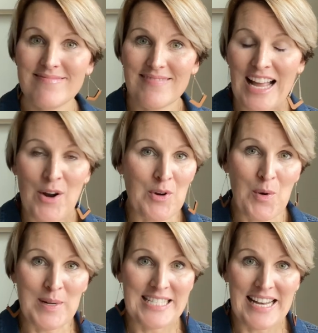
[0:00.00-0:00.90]
I don't know
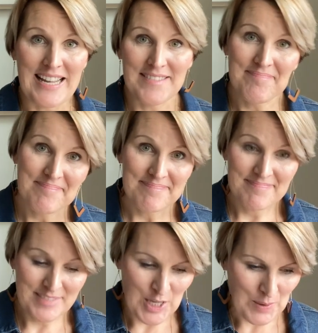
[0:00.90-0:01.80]
what's in it.
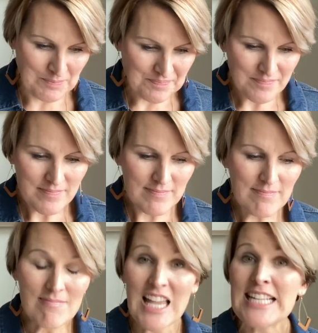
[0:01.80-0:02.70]
So
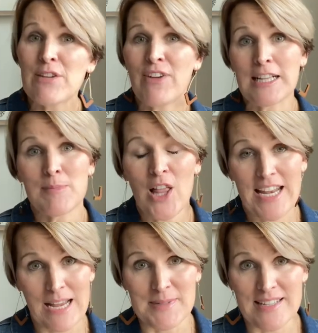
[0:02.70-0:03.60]
it's available on
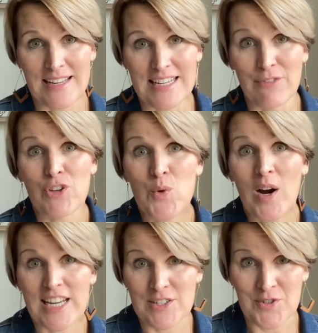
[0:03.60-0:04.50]
Amazon if you
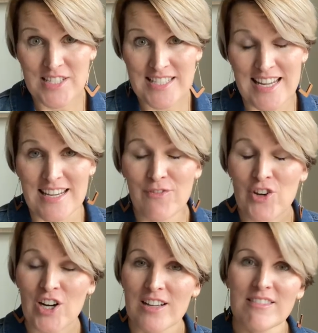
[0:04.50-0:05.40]
are interested. If
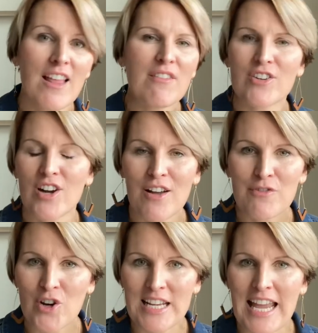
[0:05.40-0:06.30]
you're a lover of
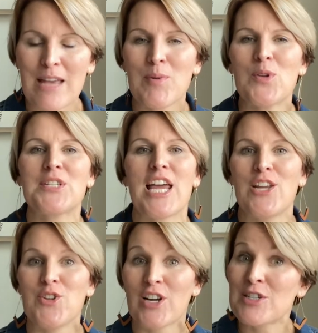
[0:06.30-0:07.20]
Green Gables
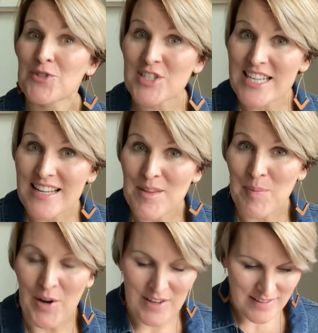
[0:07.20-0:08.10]
and you're interested in the
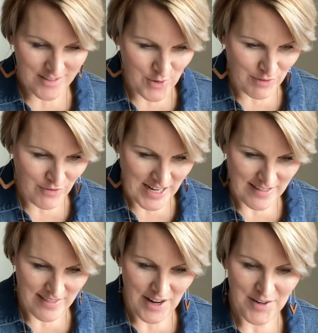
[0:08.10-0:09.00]
book, you can find
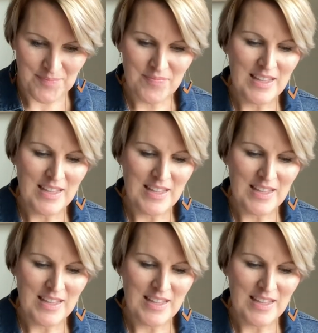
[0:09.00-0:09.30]
it there.